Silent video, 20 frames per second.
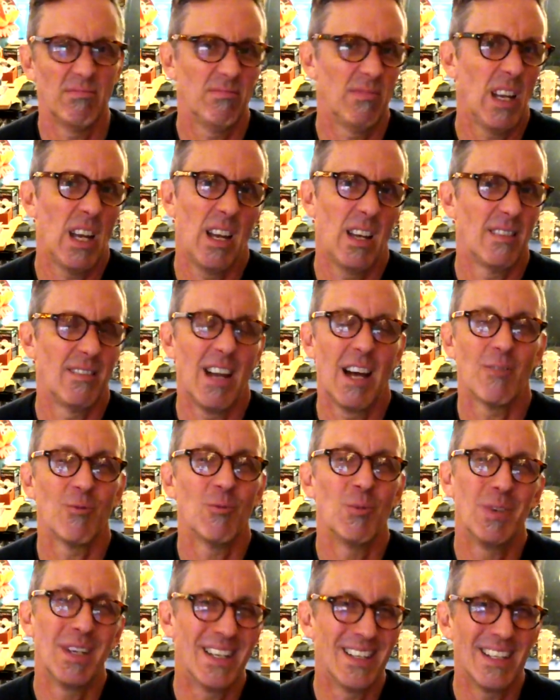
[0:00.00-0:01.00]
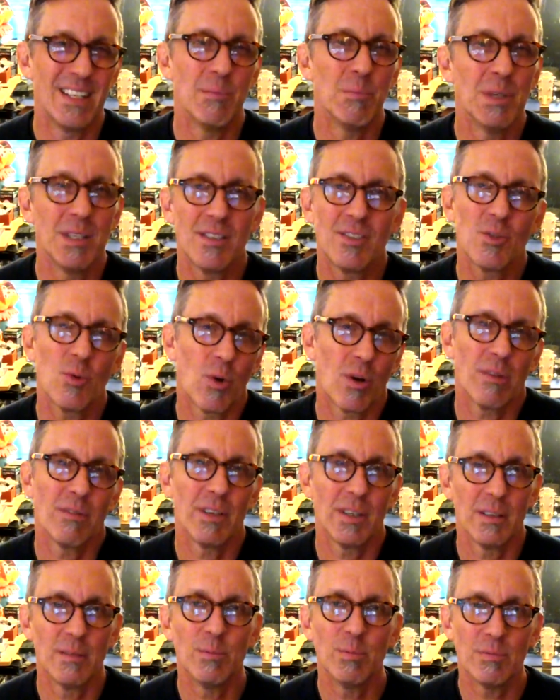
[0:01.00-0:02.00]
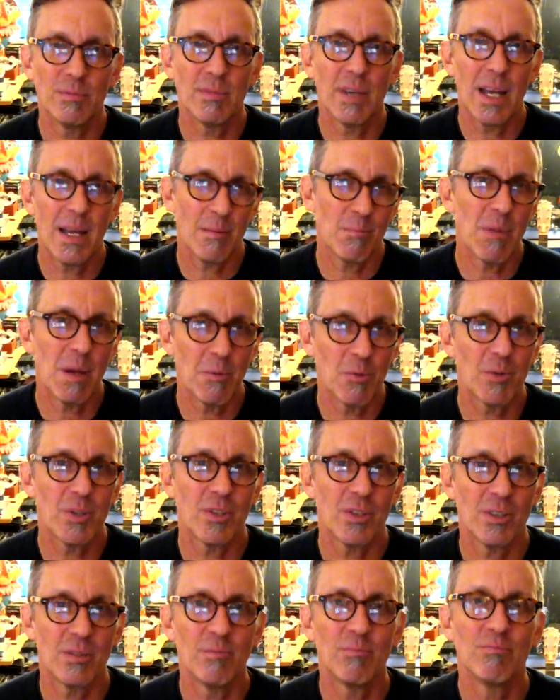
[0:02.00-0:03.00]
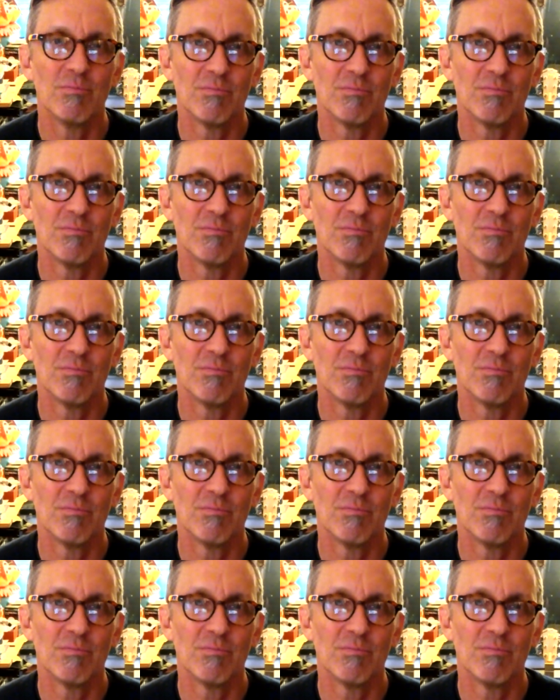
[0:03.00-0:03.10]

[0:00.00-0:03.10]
not really, but sort of a, hey, maybe we should,